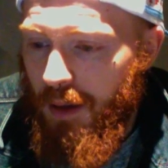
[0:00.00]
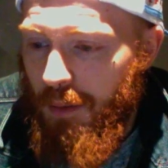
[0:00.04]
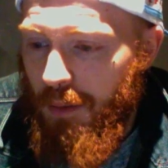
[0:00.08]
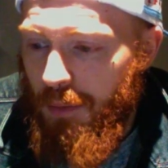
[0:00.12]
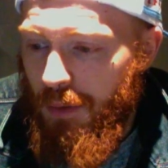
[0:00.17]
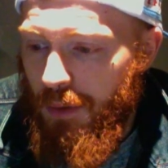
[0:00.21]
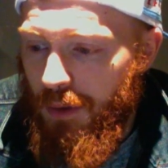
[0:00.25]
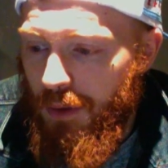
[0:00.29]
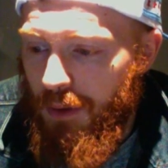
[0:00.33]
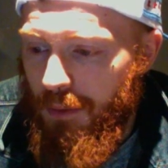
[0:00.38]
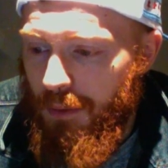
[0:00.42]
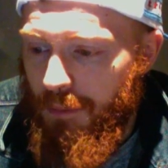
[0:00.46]

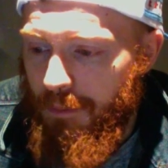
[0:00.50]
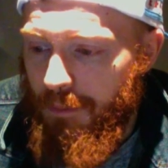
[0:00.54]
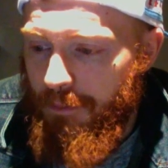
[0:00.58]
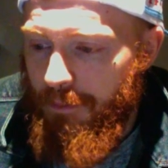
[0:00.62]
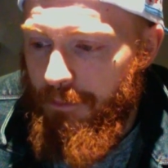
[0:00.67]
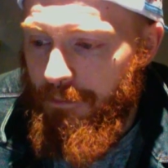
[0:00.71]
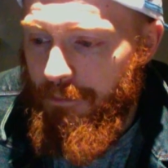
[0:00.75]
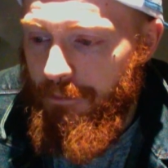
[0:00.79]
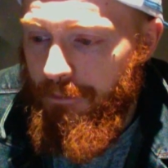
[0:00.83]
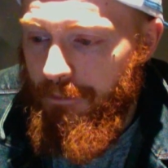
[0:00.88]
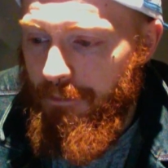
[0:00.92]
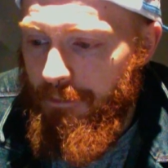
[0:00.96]
But
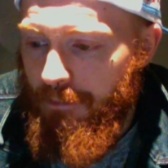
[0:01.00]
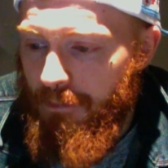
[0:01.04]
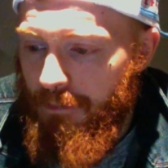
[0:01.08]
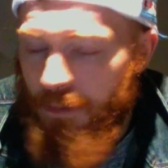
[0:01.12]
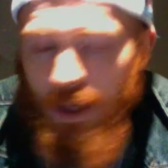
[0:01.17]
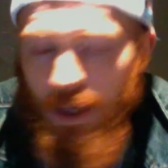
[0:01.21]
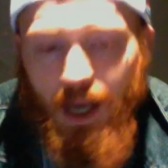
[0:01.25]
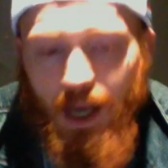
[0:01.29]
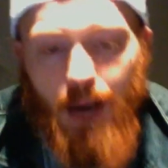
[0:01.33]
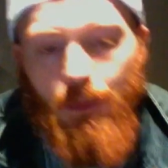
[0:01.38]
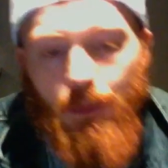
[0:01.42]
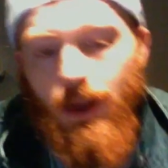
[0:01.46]

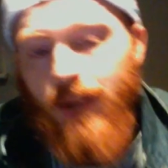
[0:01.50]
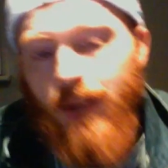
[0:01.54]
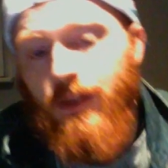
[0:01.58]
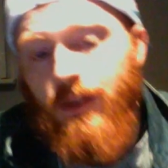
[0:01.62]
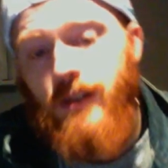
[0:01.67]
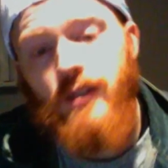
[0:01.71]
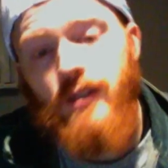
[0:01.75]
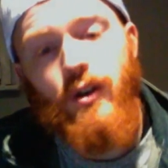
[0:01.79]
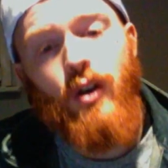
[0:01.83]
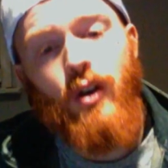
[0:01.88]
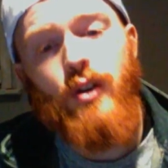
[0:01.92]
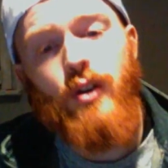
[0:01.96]
yeah, whatever.
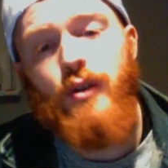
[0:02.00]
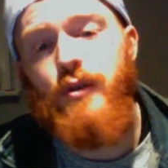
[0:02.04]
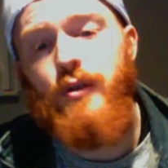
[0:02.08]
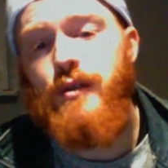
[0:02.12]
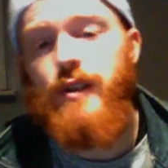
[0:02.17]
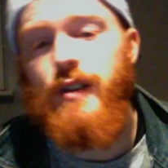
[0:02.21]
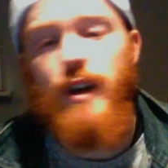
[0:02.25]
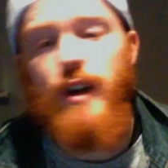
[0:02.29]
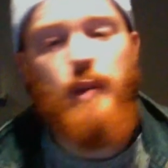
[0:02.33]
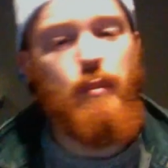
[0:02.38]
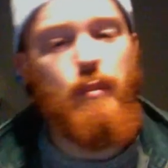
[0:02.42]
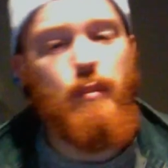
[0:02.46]
Sore
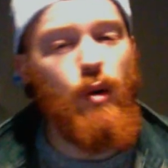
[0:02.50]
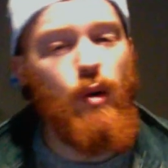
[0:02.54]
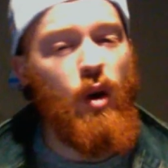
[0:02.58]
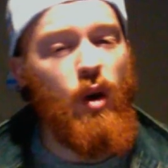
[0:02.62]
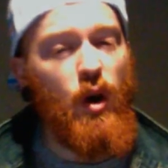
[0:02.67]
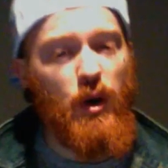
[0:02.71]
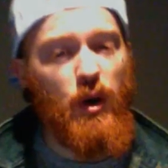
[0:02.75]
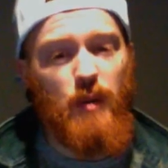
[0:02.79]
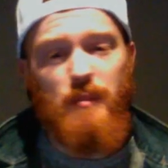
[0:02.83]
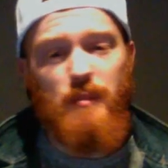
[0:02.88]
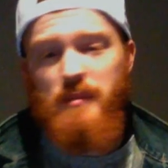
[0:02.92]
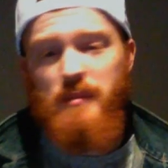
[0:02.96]
loser,
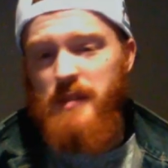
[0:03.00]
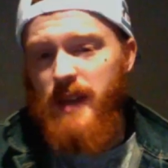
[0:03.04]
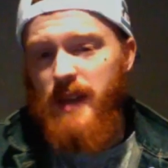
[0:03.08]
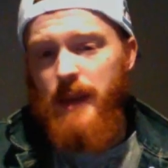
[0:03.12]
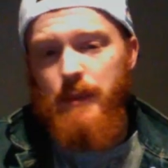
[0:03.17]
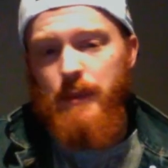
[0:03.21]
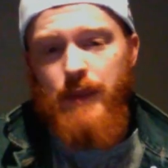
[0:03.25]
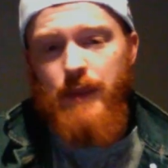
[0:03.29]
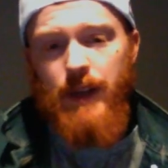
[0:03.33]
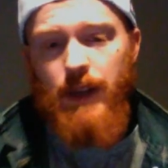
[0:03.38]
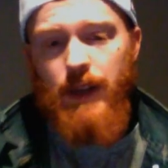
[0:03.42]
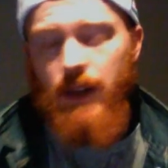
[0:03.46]
boredom, same
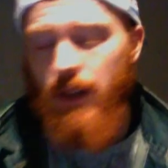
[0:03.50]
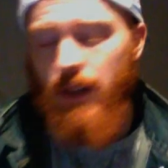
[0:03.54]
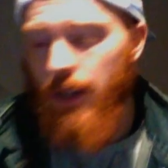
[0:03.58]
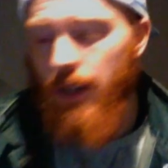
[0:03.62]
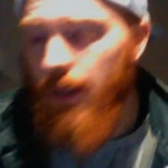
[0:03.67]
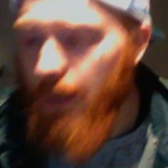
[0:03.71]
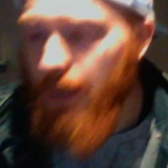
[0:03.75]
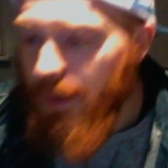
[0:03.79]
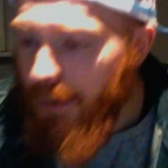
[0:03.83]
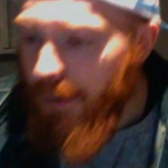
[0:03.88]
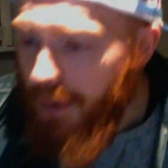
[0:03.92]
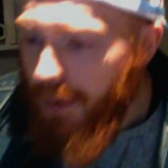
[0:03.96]
thing,
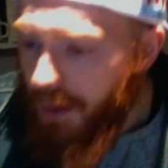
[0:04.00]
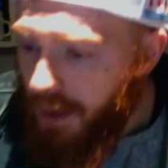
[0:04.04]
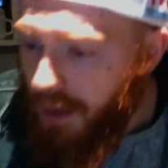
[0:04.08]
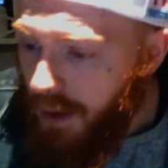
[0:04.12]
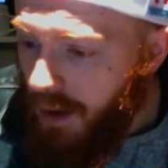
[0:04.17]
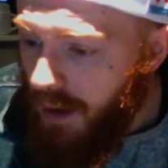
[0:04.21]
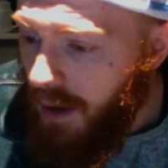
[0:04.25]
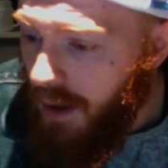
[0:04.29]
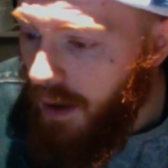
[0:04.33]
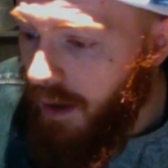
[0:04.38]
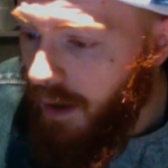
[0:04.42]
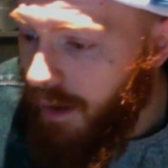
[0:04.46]
clearly.
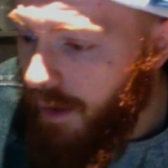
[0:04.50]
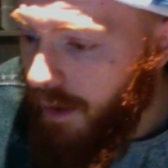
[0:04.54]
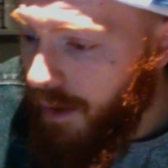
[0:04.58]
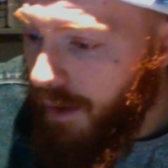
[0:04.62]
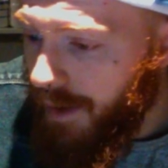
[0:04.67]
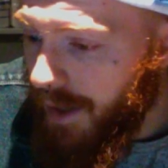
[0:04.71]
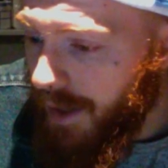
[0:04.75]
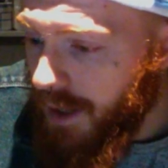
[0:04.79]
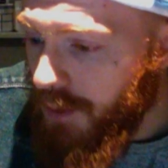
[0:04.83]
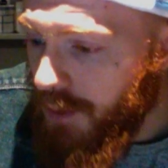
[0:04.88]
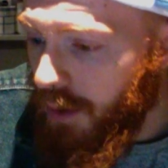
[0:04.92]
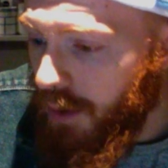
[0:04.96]

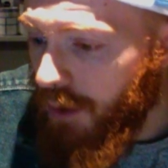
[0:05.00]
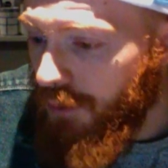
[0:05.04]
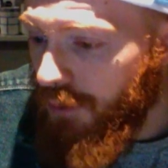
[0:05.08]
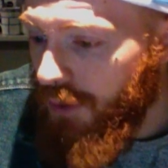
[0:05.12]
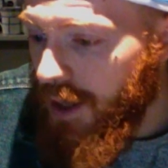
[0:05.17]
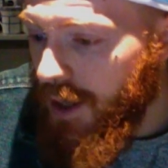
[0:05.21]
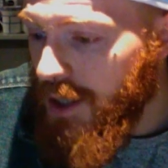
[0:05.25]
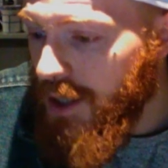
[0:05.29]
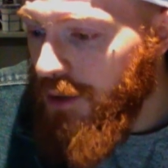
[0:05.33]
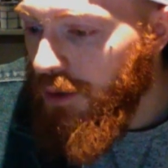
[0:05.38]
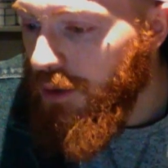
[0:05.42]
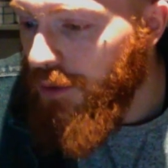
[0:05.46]
Next one,
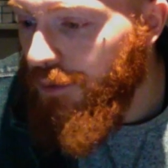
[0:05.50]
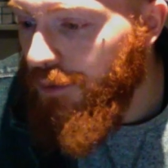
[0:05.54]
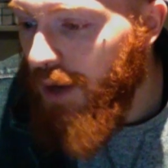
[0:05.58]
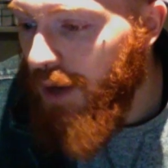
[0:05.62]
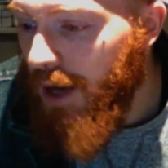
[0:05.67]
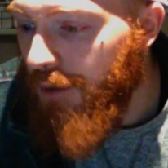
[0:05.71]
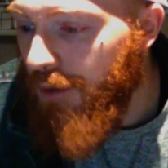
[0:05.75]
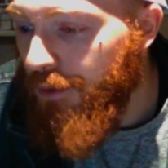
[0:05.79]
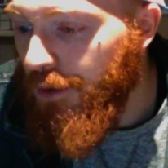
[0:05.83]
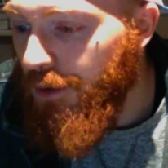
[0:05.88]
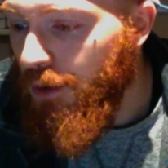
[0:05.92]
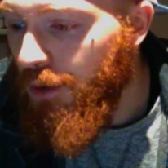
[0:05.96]
Reginald
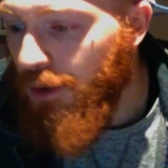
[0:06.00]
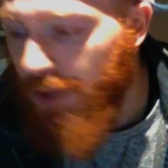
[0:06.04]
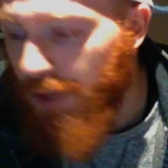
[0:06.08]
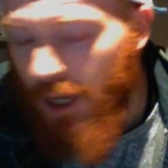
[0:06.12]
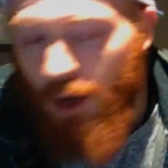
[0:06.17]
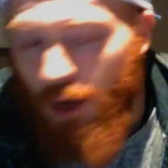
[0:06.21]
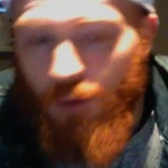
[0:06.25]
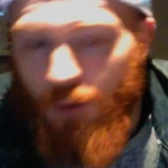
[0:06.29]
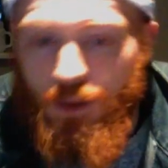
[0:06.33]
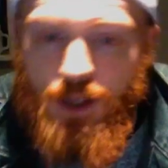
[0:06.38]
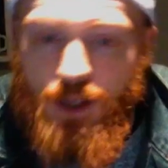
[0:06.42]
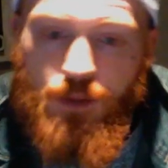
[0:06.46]
Fairfield then
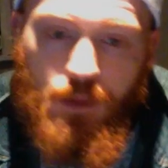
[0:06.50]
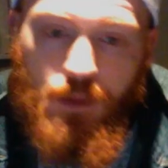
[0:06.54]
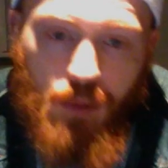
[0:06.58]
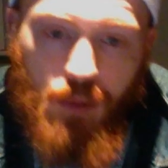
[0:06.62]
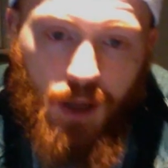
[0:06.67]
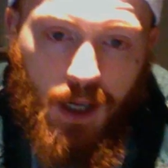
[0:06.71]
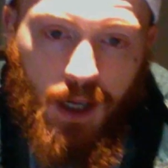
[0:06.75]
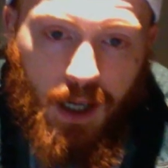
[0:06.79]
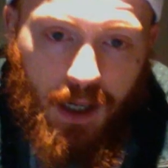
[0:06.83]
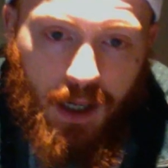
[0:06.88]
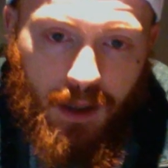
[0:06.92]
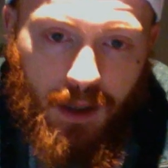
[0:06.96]
obviously
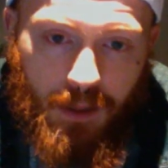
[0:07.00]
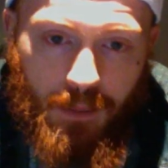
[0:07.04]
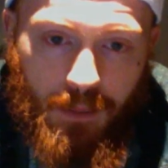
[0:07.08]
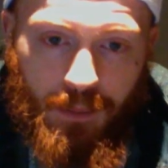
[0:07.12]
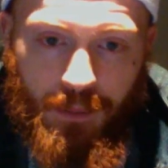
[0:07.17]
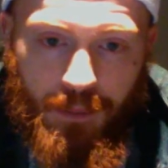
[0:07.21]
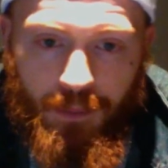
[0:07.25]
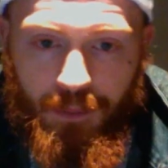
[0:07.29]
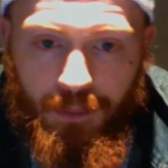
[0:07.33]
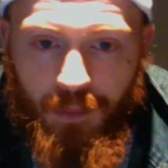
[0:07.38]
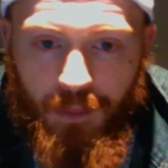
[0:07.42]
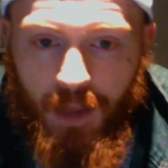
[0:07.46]
replied,
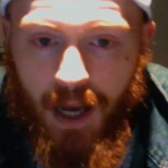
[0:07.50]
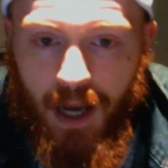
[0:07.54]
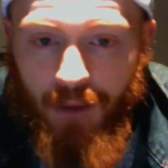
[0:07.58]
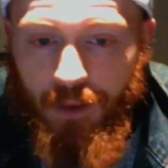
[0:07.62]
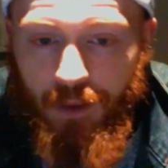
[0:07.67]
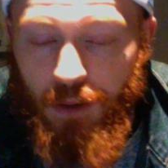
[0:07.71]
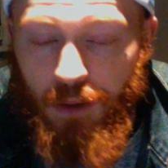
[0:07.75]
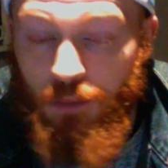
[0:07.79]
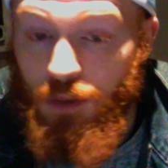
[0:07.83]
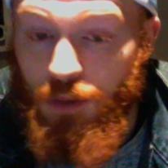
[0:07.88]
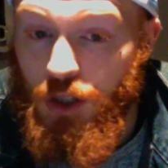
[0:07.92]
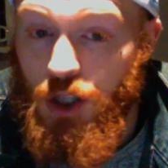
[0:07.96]

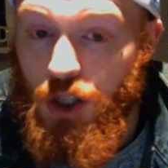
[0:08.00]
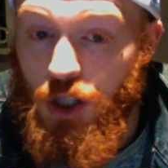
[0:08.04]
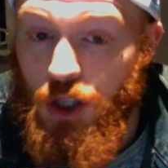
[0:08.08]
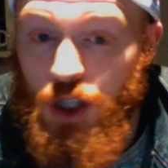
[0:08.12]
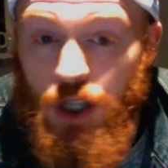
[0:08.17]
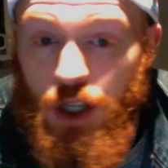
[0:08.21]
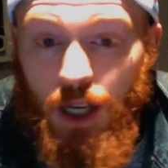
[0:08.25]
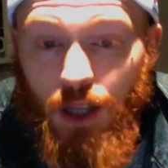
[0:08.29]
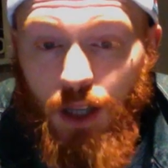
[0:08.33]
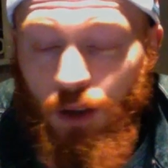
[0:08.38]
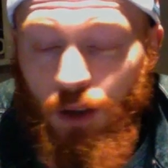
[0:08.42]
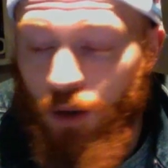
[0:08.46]
having
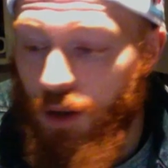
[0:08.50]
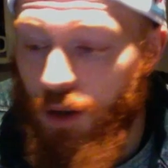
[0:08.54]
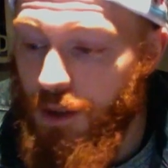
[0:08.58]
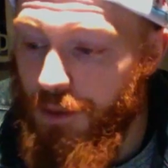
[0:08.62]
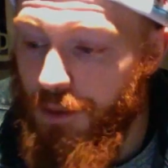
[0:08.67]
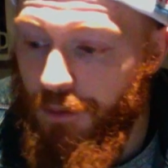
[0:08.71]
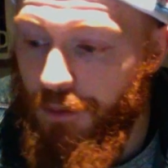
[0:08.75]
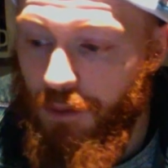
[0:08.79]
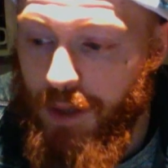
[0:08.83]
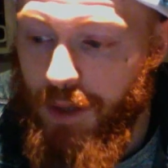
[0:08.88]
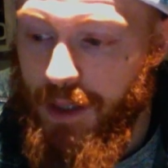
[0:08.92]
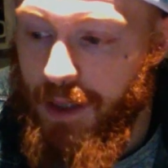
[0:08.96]
shitloads of
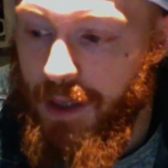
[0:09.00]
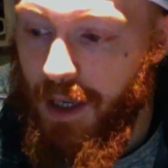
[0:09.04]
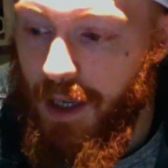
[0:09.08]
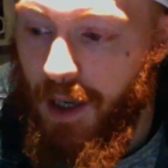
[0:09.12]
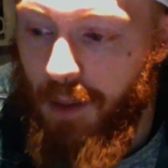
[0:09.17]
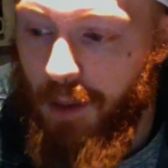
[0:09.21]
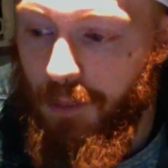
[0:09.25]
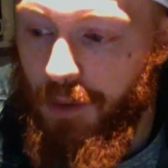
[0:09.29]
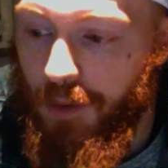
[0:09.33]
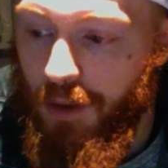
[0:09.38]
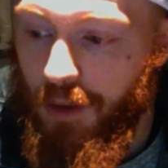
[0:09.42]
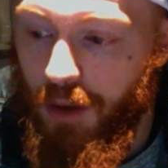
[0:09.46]
free
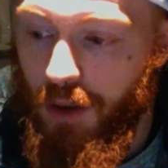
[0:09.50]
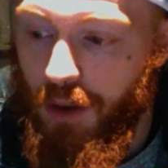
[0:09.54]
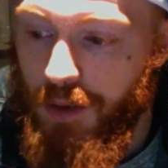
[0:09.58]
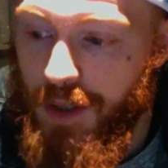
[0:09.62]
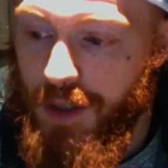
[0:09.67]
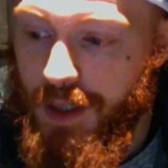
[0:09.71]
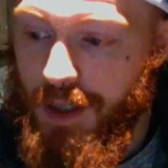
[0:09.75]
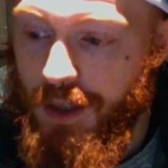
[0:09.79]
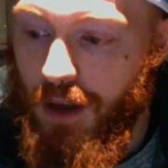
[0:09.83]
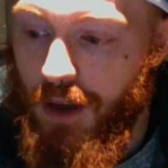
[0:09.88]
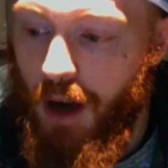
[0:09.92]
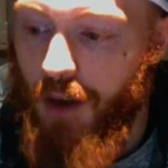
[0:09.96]
time to not only
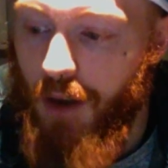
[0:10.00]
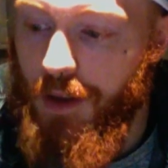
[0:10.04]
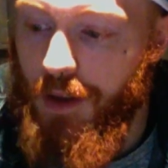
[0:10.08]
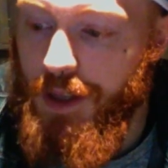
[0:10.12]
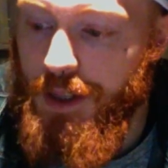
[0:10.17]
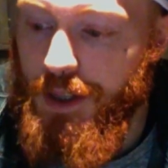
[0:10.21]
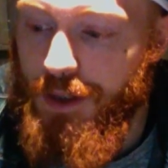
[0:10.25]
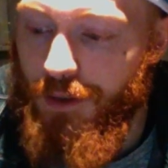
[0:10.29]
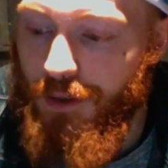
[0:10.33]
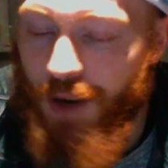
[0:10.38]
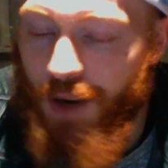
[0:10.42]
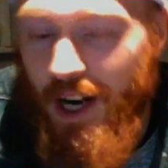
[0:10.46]
start
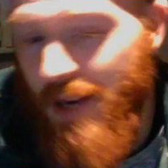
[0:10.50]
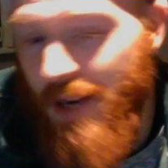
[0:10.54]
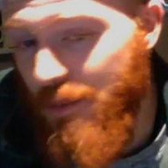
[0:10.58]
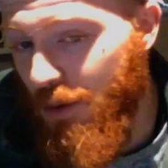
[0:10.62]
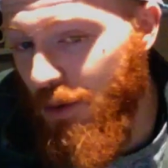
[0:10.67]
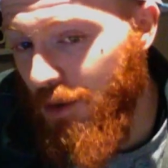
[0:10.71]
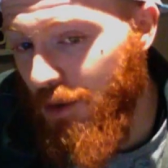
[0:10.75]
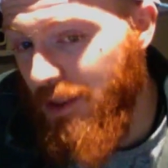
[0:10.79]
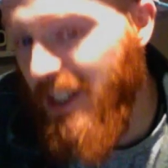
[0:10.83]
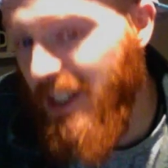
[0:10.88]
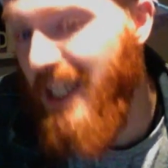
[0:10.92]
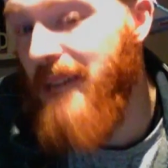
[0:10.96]
this thread,
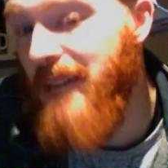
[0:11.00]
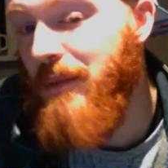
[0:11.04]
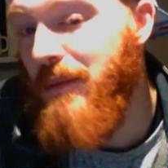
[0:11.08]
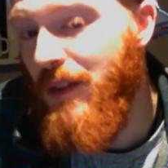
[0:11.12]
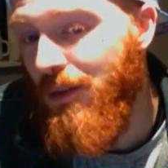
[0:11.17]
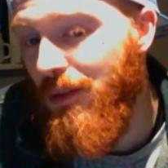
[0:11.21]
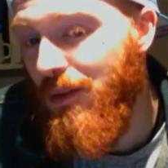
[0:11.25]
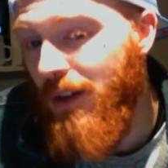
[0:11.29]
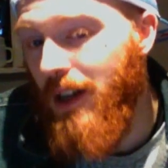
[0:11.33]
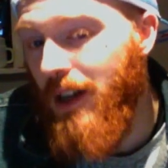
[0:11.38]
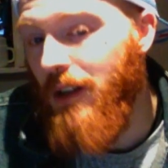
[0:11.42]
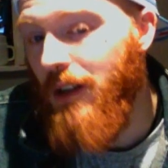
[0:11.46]
but to keep the
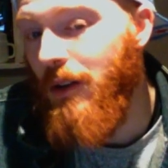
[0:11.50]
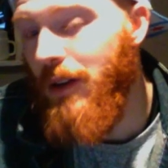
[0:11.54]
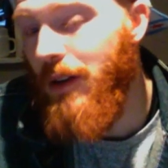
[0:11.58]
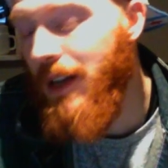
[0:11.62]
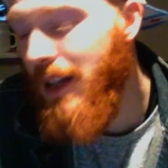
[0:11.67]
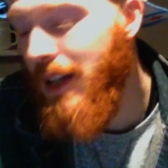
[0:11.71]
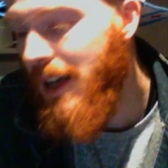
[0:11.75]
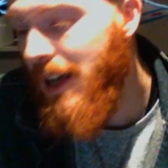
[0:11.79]
thread going.